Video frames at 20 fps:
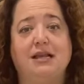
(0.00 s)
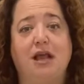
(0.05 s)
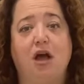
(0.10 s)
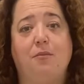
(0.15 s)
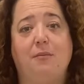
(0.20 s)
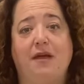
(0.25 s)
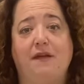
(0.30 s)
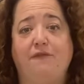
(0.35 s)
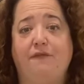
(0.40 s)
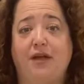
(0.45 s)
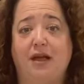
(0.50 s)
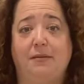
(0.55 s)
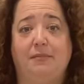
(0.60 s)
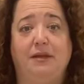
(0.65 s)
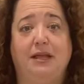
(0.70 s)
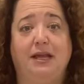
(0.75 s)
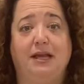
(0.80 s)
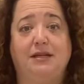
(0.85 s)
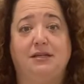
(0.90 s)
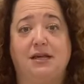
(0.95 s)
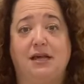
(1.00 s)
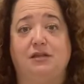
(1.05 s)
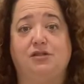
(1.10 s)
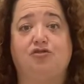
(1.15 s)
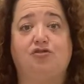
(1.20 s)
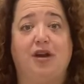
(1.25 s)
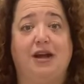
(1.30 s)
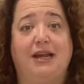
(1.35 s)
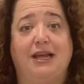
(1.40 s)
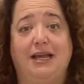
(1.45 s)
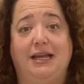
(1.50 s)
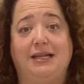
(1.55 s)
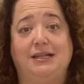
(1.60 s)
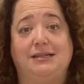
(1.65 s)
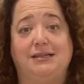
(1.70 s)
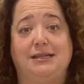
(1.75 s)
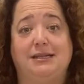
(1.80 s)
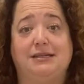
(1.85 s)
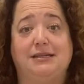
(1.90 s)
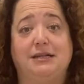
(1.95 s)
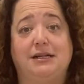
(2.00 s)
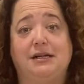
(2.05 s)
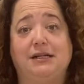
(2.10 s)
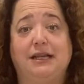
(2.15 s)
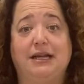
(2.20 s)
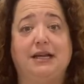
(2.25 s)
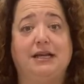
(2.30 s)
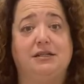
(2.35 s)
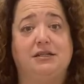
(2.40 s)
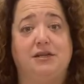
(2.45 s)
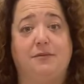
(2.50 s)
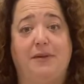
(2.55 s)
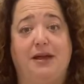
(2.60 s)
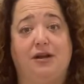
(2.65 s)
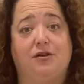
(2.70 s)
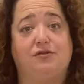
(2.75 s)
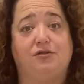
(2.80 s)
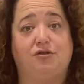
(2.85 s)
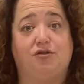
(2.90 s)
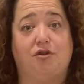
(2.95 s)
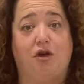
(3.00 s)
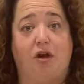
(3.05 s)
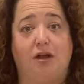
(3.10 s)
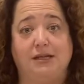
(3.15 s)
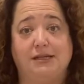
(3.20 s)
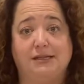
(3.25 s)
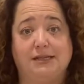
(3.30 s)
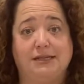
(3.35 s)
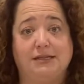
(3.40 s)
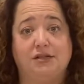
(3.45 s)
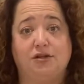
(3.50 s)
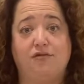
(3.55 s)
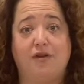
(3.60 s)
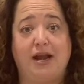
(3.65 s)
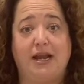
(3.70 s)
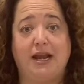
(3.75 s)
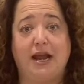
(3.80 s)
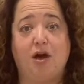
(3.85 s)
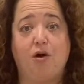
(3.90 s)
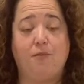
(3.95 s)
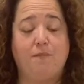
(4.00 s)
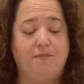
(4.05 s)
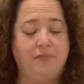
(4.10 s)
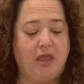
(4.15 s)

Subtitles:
Now, my family does try to eat seasonally, and tomatoes are not in season right now.